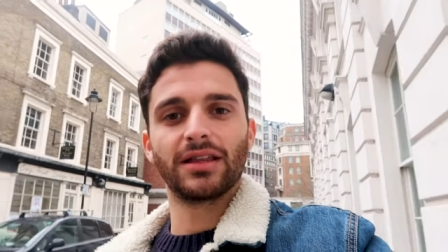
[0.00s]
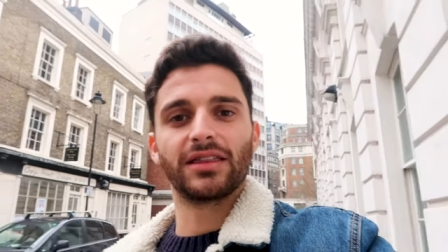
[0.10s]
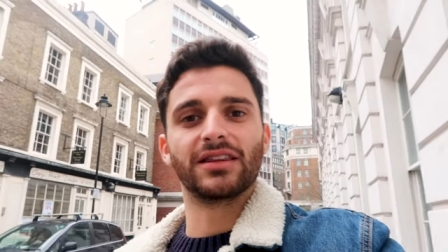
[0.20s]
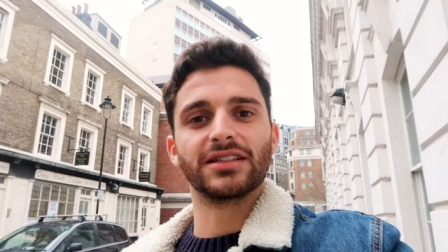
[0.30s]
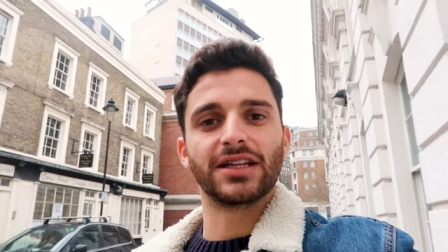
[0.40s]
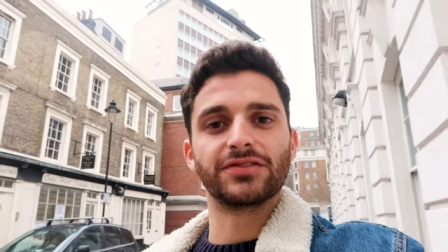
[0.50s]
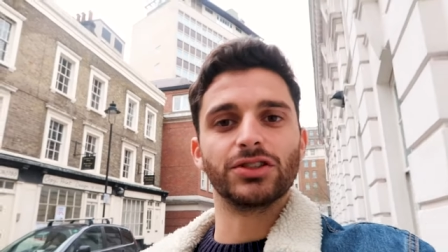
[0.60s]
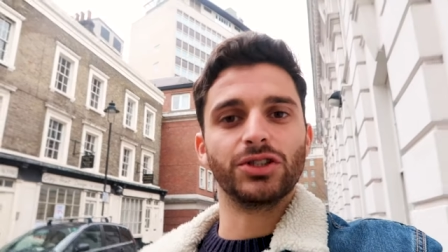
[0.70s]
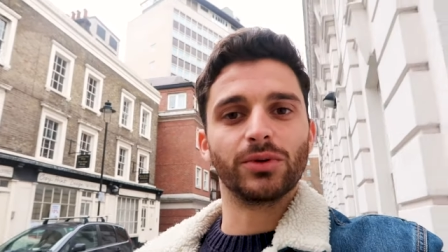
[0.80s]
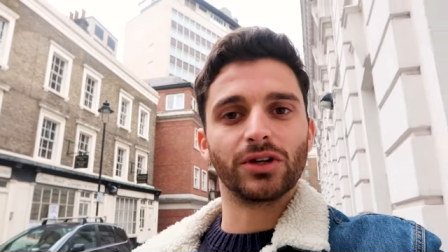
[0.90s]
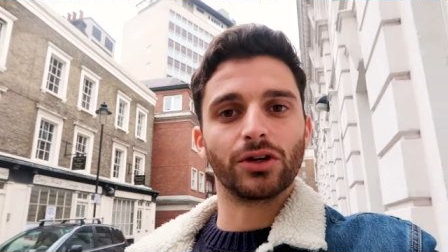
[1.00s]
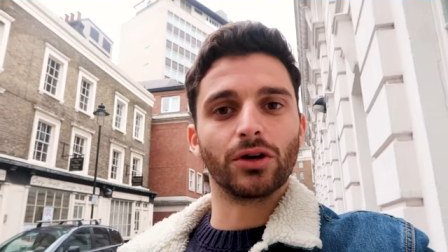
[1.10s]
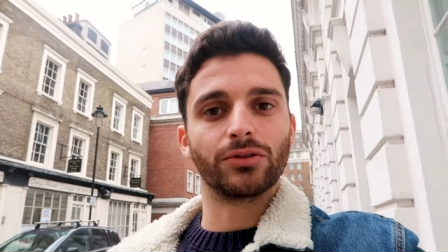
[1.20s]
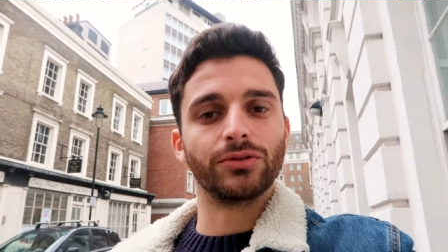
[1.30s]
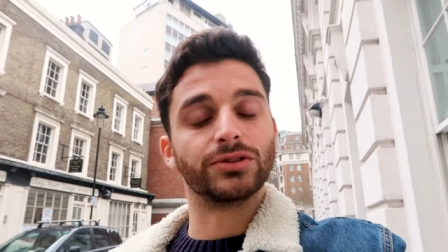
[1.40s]
think this afternoon we're gonna
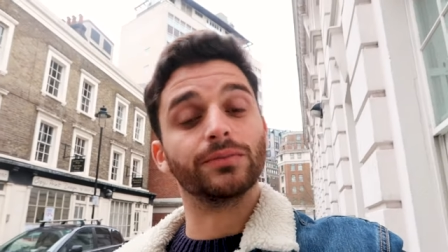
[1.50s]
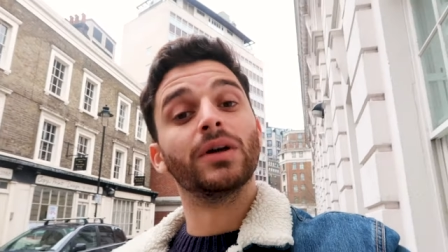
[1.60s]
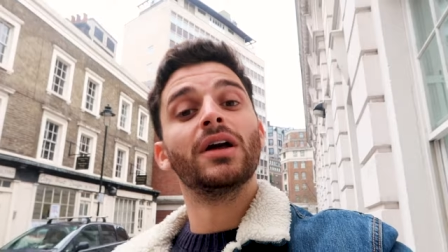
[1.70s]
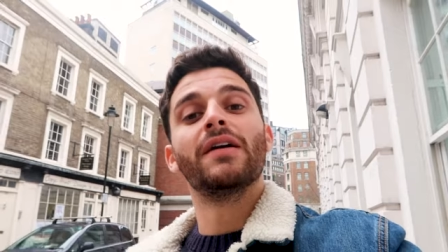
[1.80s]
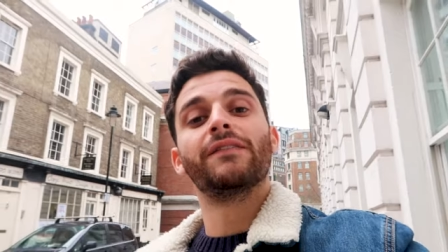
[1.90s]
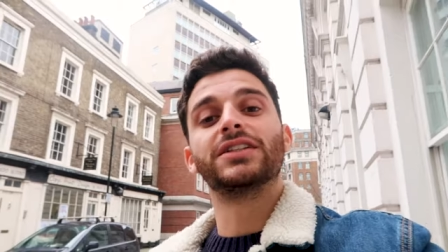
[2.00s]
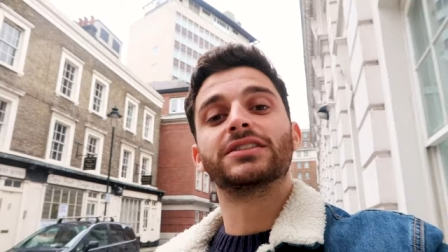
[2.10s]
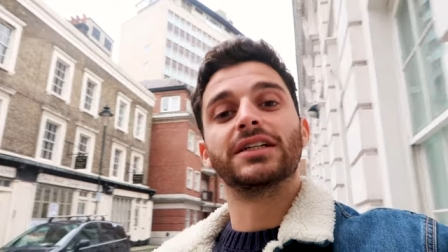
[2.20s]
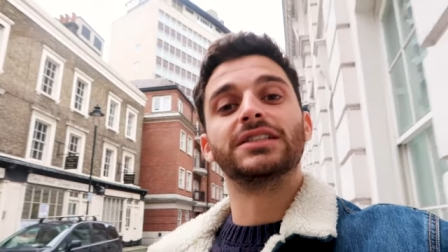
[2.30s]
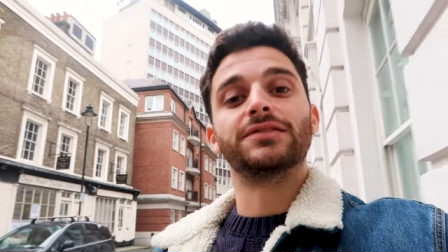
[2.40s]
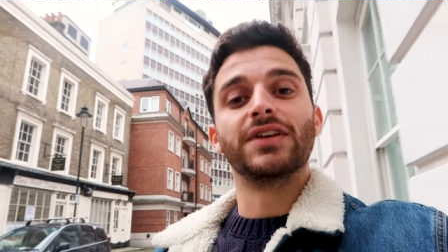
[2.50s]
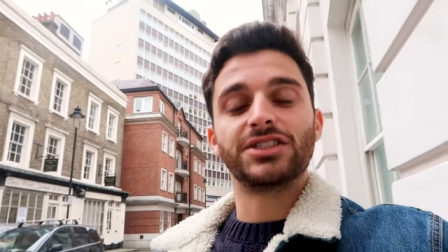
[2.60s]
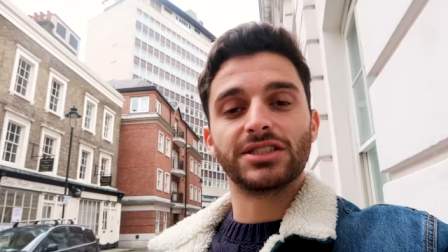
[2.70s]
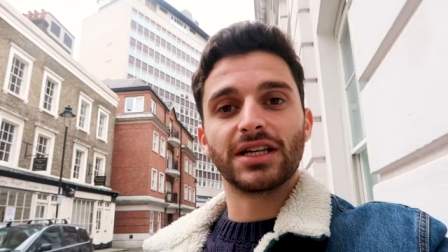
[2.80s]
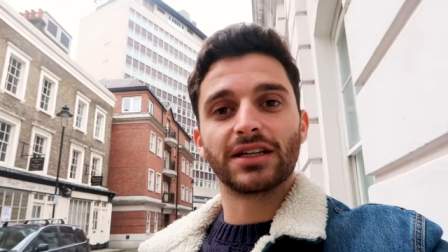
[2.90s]
go through some physical
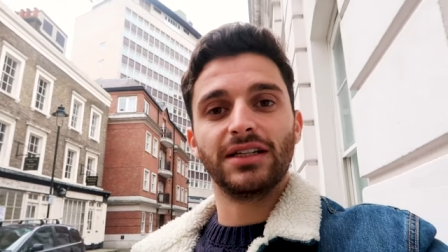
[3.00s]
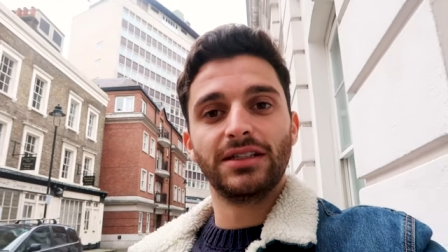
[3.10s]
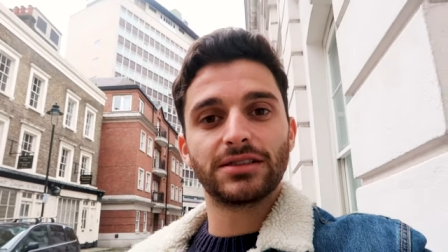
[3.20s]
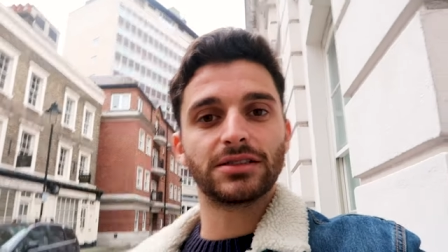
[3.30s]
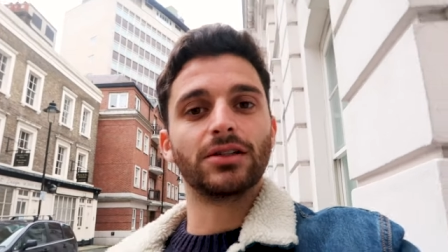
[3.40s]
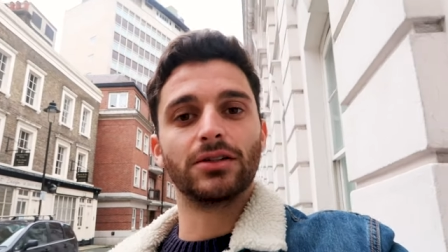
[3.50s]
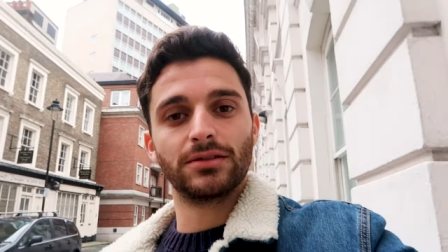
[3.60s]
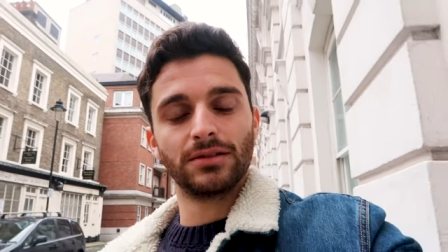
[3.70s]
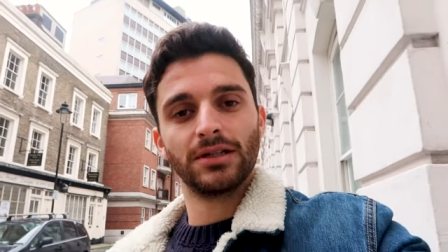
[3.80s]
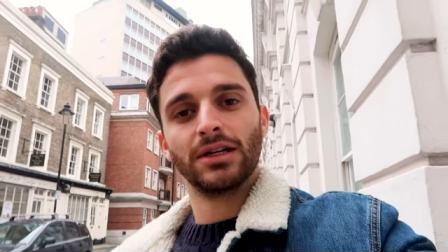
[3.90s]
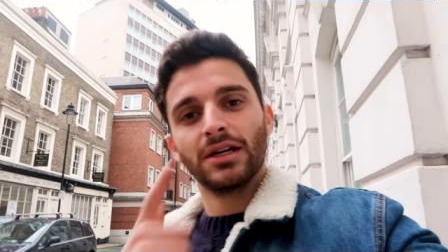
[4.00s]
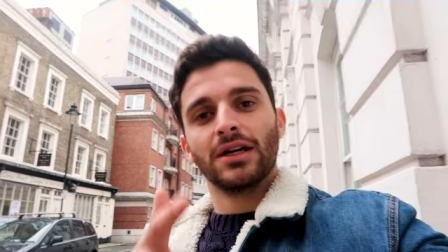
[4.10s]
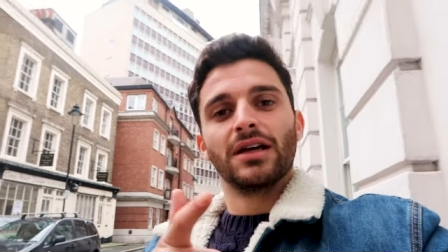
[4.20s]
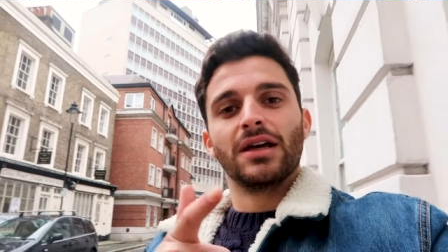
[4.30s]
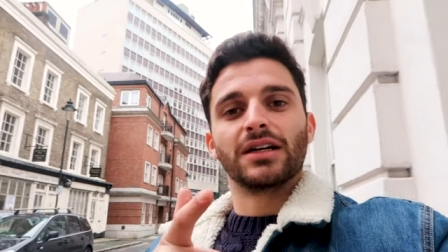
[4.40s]
intervention techniques, so
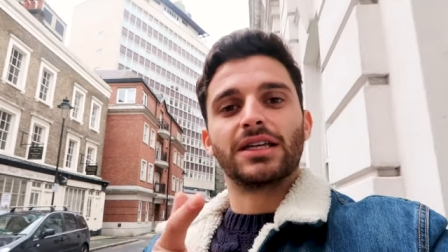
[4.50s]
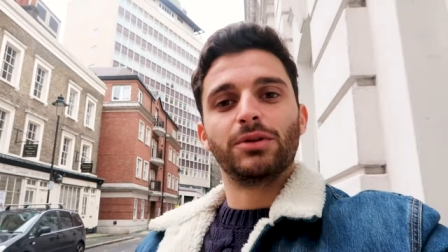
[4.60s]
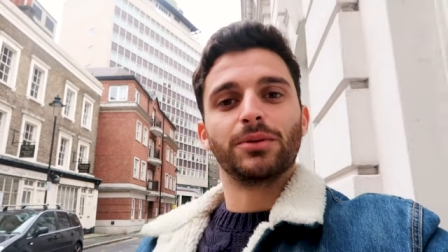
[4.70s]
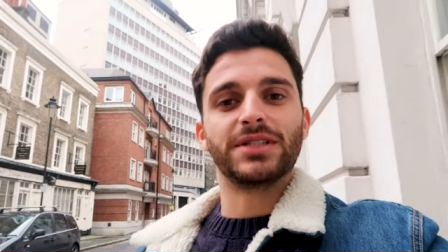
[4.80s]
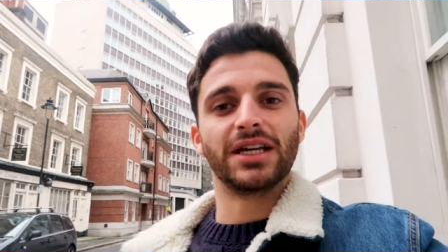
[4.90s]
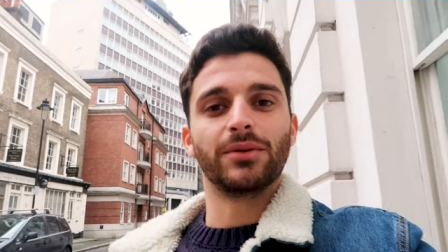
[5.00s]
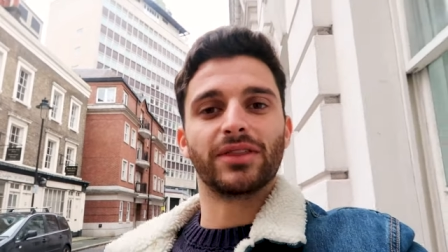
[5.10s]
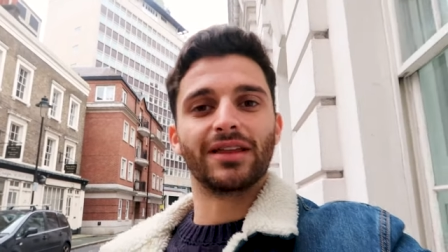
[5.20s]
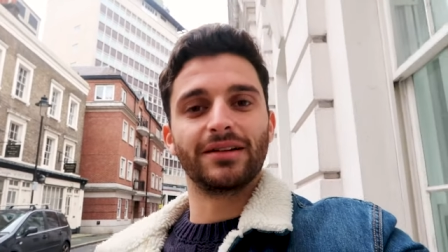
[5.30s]
I'll keep you updated with